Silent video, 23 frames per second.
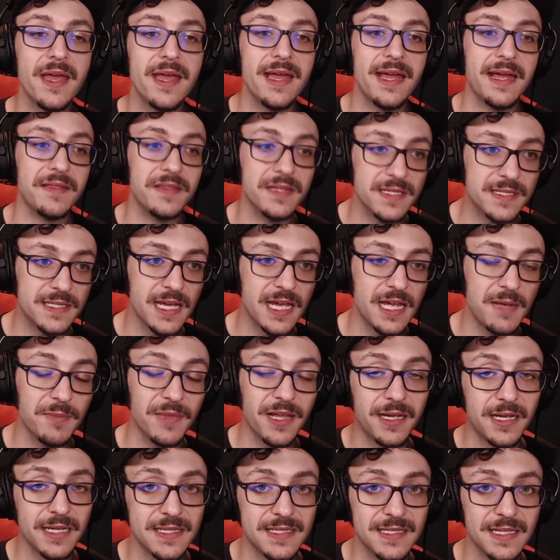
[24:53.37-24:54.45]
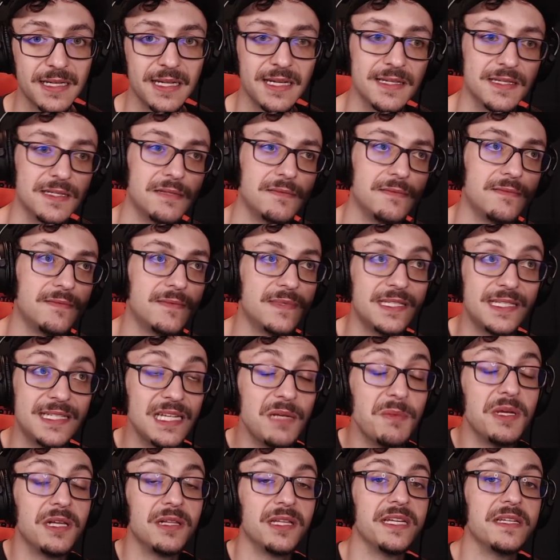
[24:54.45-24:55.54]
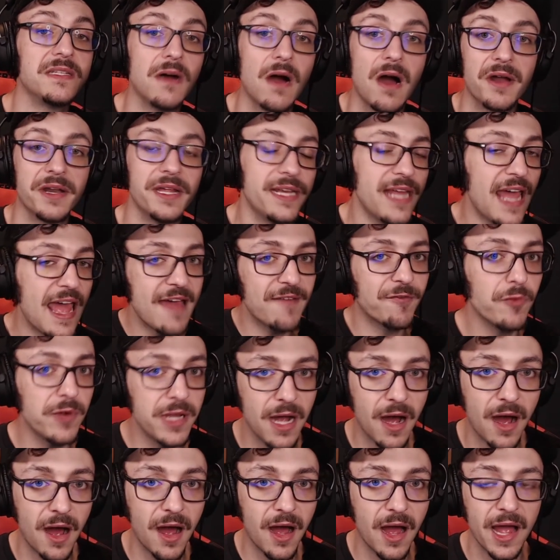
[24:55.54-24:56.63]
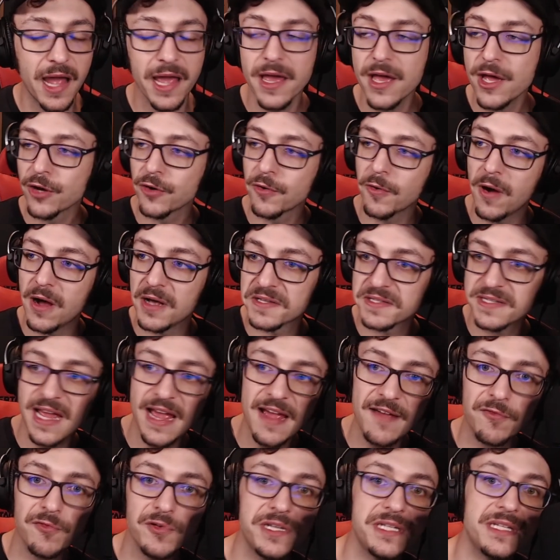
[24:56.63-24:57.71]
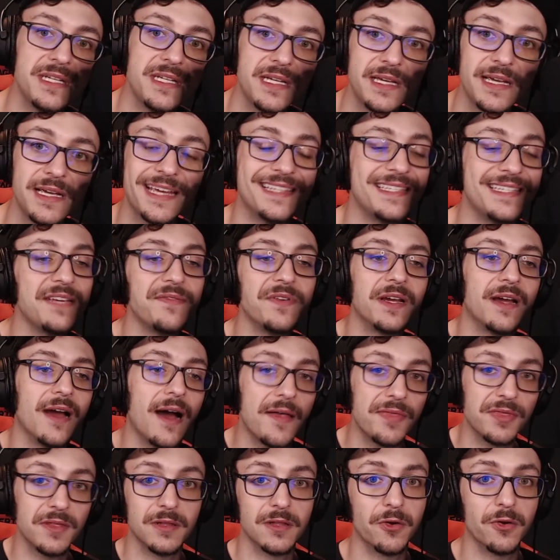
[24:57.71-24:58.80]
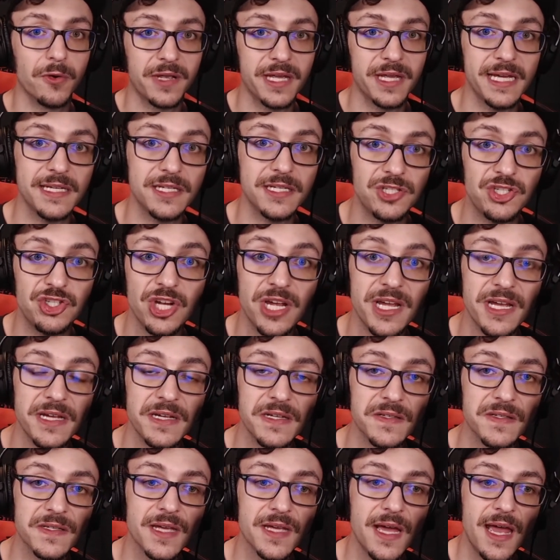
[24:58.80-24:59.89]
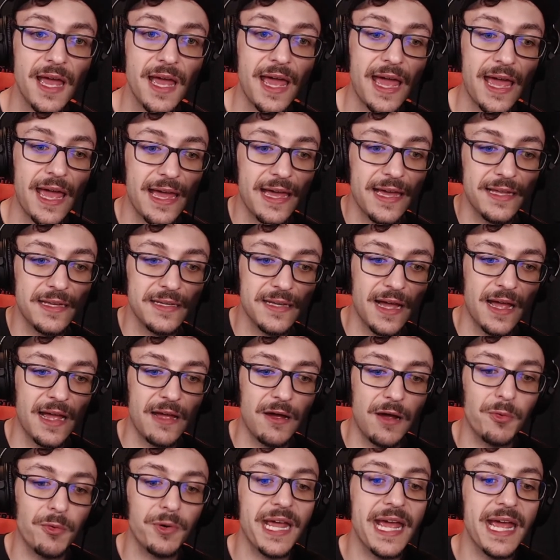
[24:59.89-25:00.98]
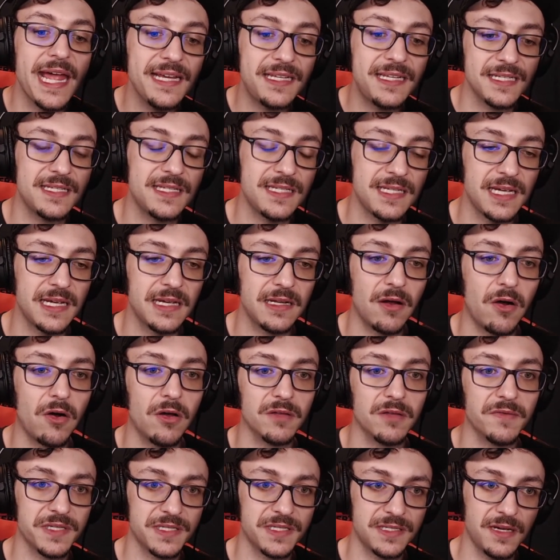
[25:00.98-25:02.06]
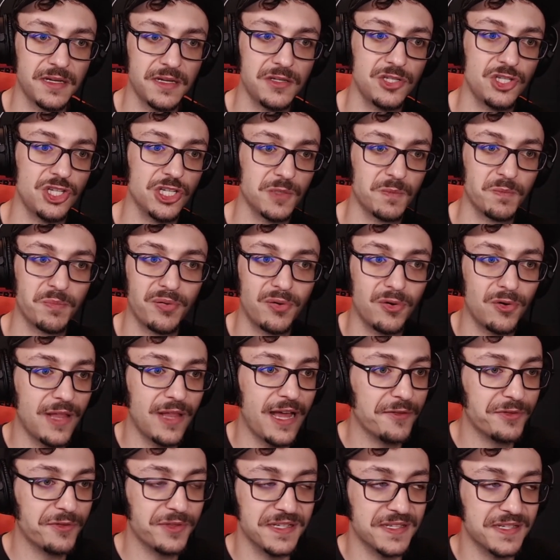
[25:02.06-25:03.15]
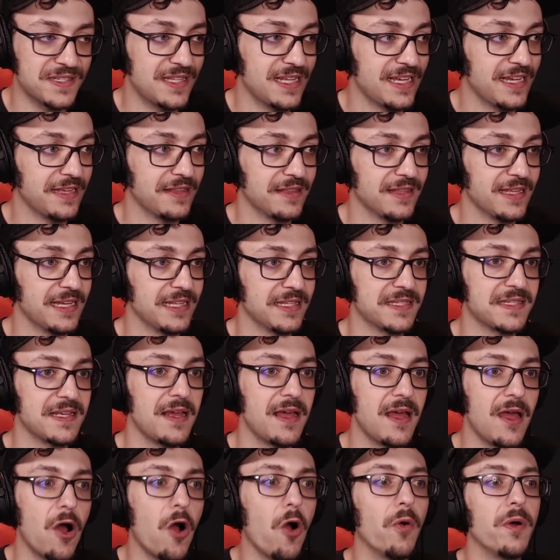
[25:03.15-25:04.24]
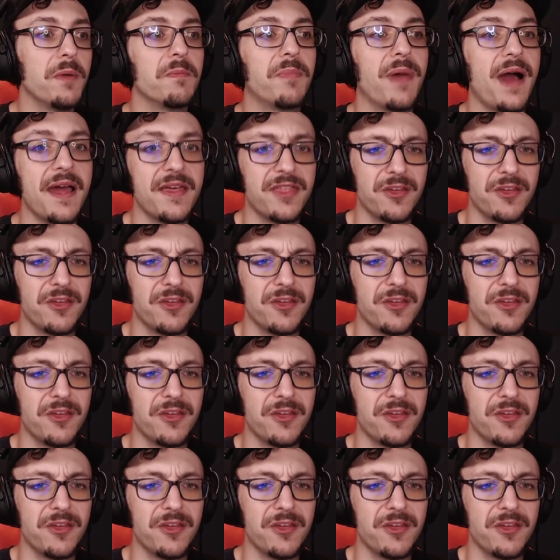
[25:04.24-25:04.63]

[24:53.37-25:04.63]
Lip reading: And this game, like I said, has seemingly dotted every I, crossed every T. It's even gotten the lowercase j's, and I would hate to see it all of a sudden just pull out this thing that's, oh, and by the